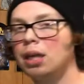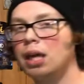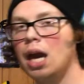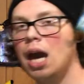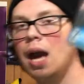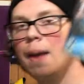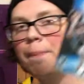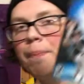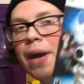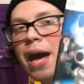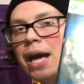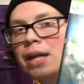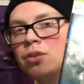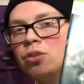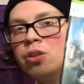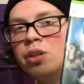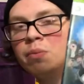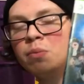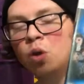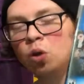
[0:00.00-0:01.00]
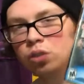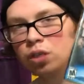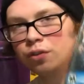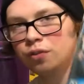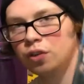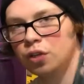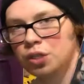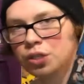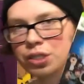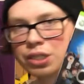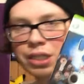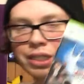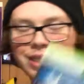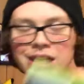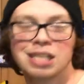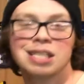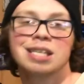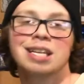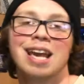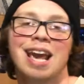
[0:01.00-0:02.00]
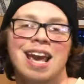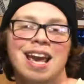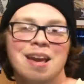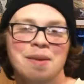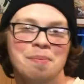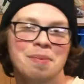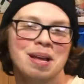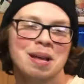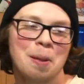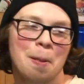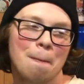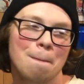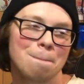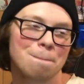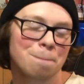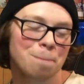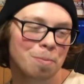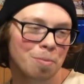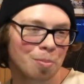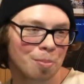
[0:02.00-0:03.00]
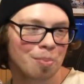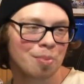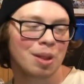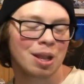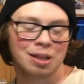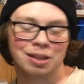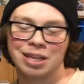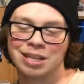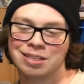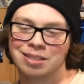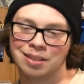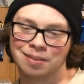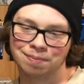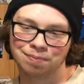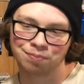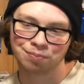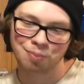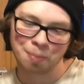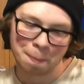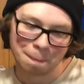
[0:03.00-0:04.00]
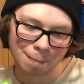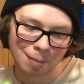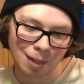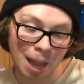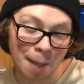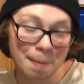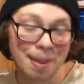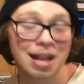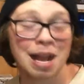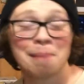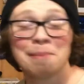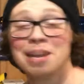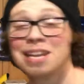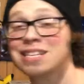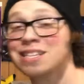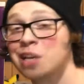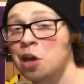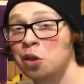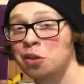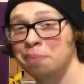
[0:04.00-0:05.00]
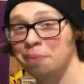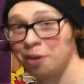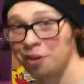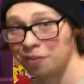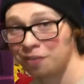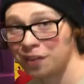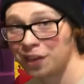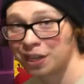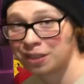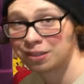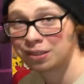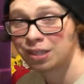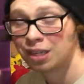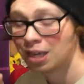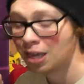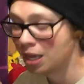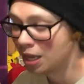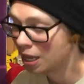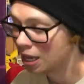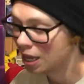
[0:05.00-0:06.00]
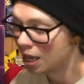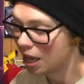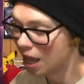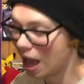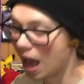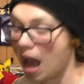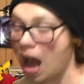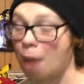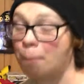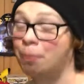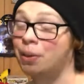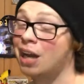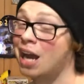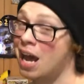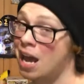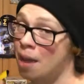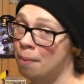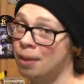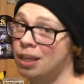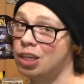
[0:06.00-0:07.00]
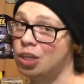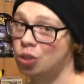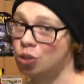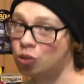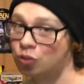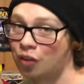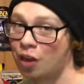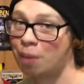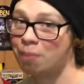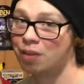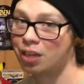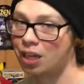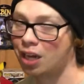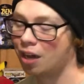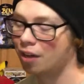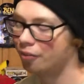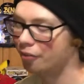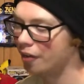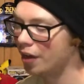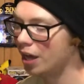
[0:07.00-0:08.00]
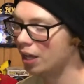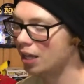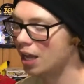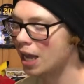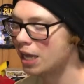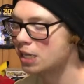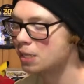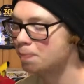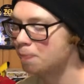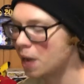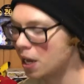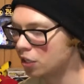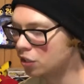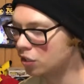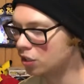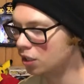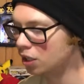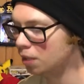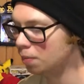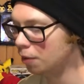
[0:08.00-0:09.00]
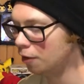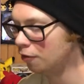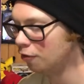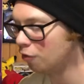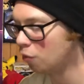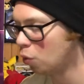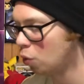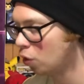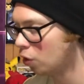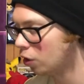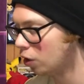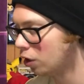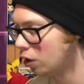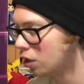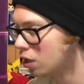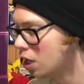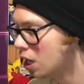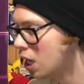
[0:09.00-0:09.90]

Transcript: Guy Back to the Multiverse. This game, listen, I may not be a South Park fan, but I am a huge Family Guy fan, especially before